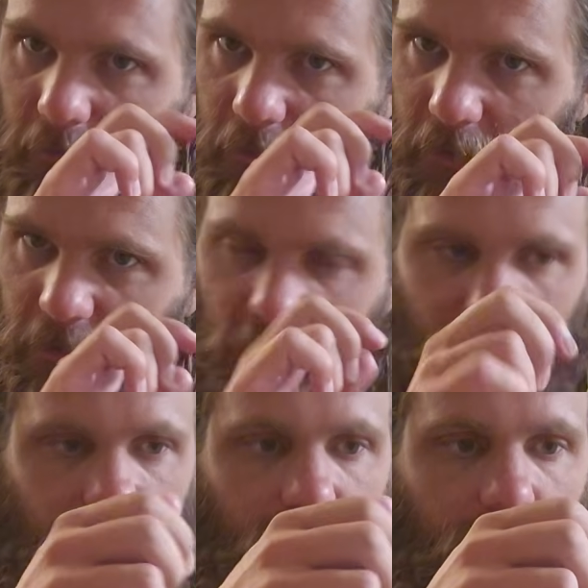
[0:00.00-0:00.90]
That's too
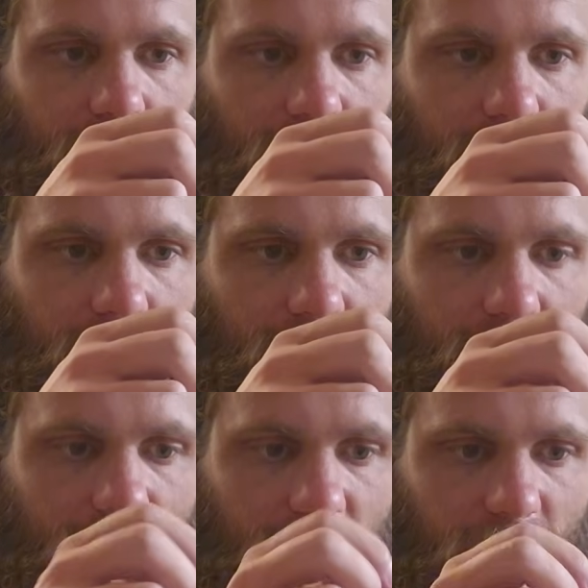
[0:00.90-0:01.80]
far. Okay,
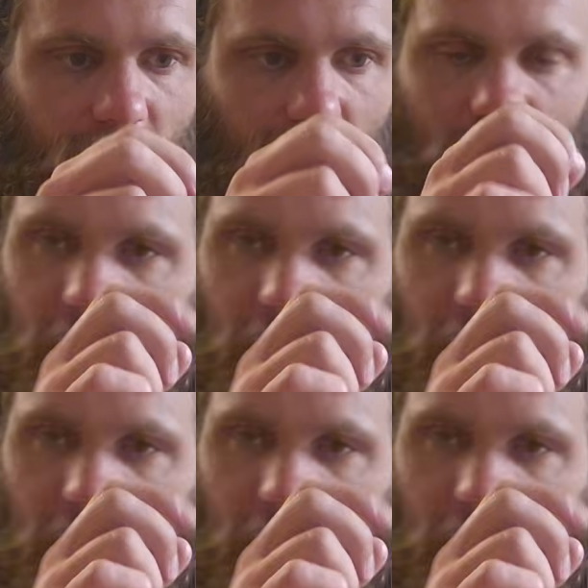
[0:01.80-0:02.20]
so that